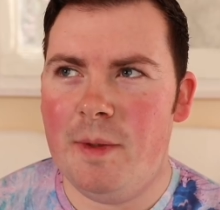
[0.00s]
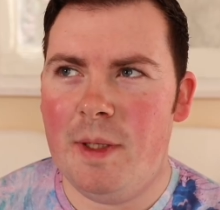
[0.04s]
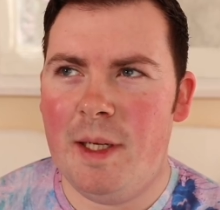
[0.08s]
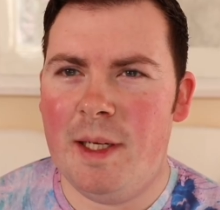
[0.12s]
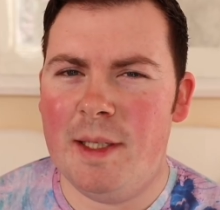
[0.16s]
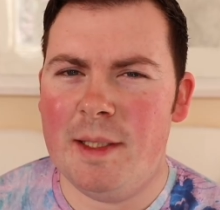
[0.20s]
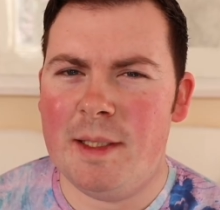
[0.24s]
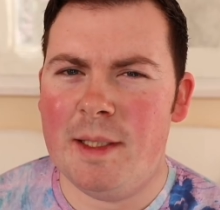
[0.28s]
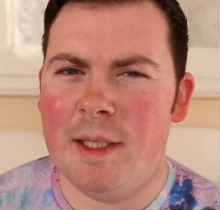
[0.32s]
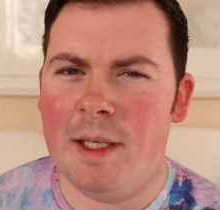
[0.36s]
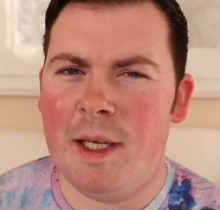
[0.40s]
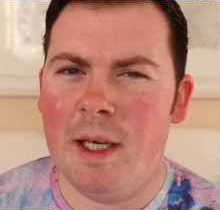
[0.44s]

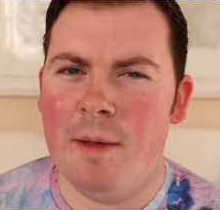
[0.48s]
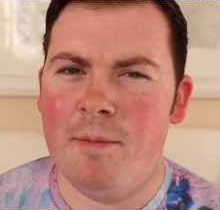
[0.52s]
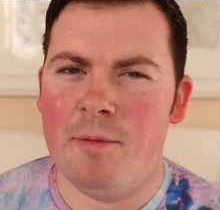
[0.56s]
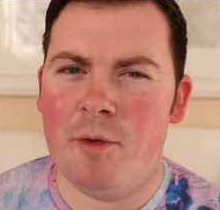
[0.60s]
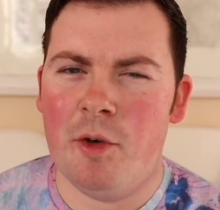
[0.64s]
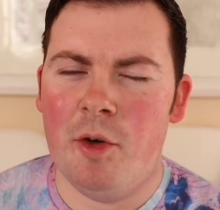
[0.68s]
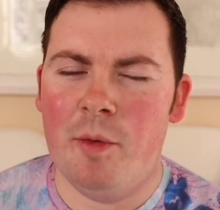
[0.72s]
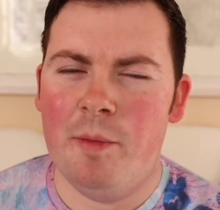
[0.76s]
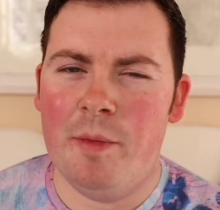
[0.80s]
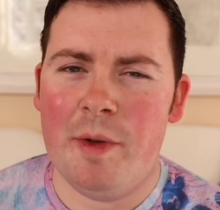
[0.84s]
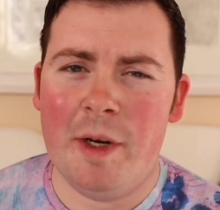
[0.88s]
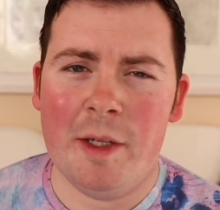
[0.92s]
actually came
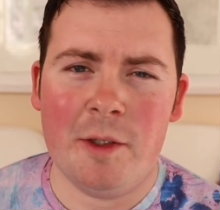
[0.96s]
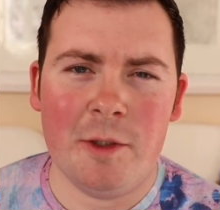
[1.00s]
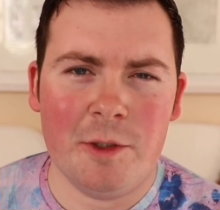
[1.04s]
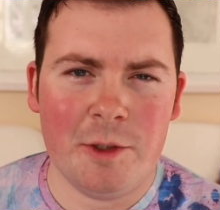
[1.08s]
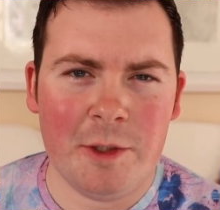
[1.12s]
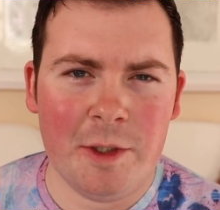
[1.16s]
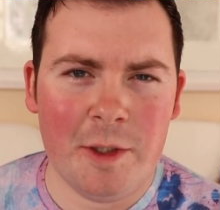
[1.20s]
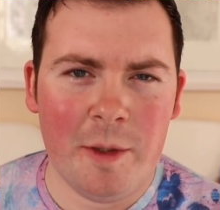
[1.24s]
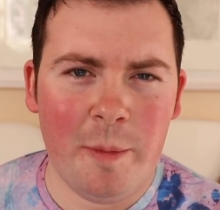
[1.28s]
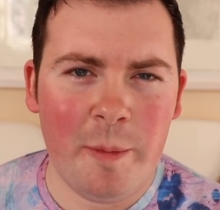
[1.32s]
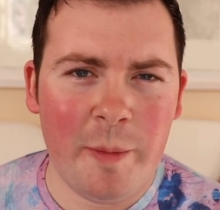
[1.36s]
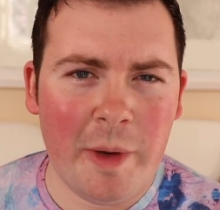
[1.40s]
from the Red Hot
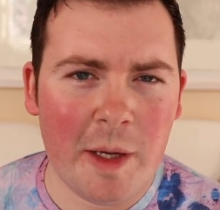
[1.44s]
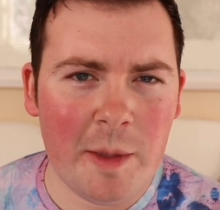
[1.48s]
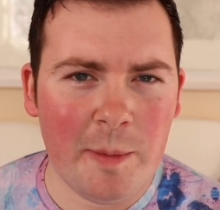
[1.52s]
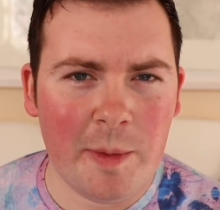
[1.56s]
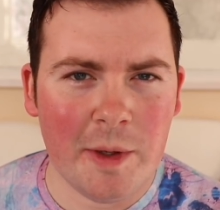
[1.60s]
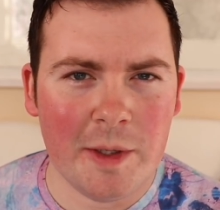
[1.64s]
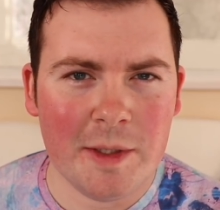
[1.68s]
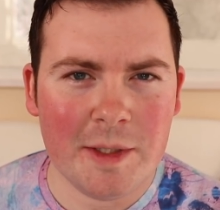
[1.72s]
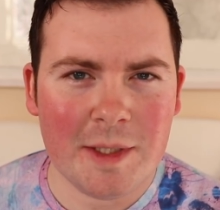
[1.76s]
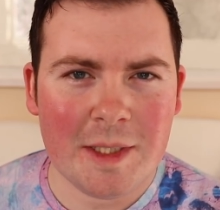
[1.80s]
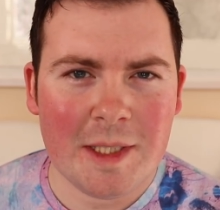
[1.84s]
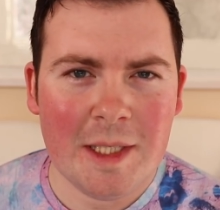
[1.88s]
Chili
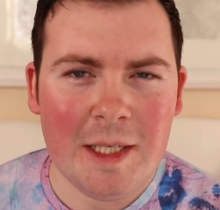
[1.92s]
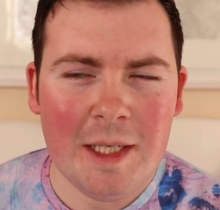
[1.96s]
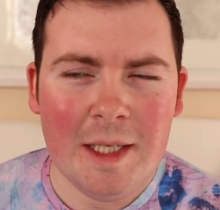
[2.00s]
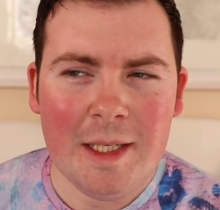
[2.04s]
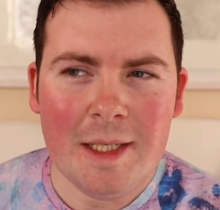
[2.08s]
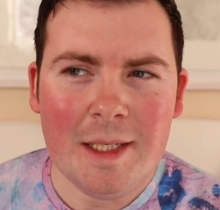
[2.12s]
Pipers.